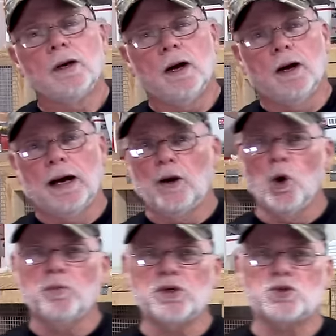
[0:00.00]
uh, I
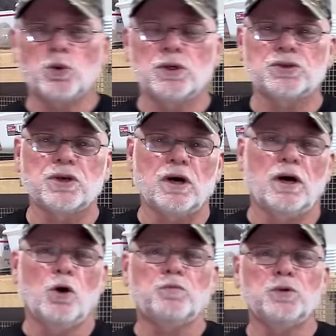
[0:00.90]
hope this was uh,
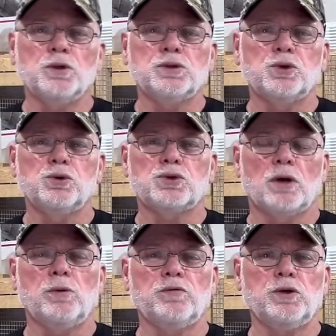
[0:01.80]
helpful to
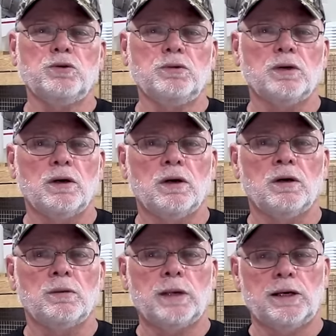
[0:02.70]
some of you.
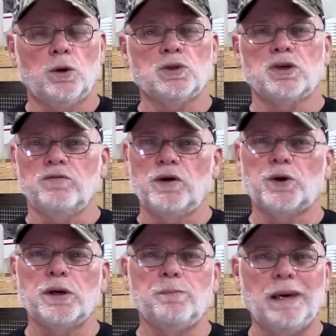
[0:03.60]
Um, I know it's a
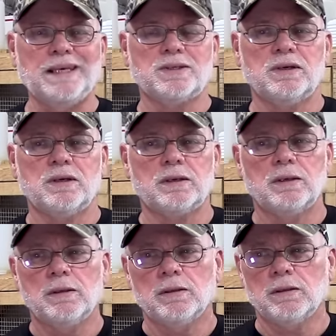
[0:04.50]
very basic
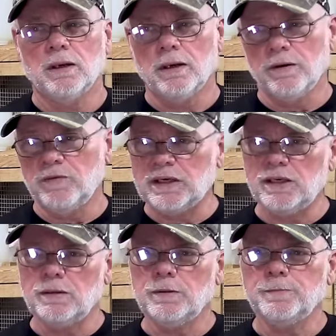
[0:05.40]
uh,
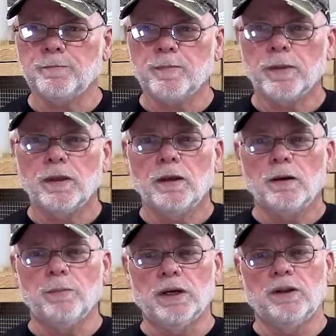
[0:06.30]
video,
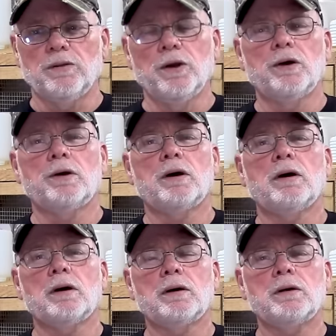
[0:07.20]
but there
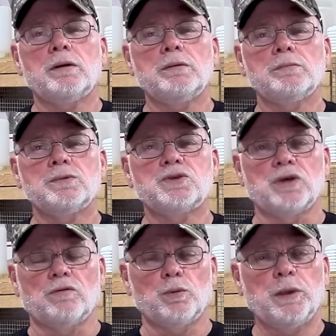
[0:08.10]
are
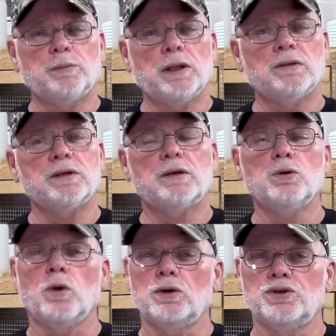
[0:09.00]
several people out there
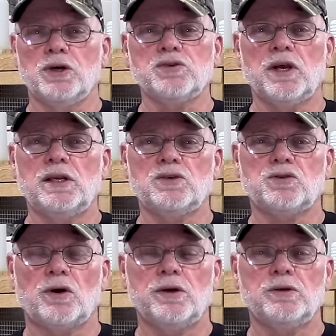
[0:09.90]
who are just getting
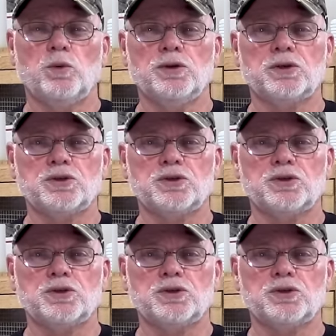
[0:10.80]
started with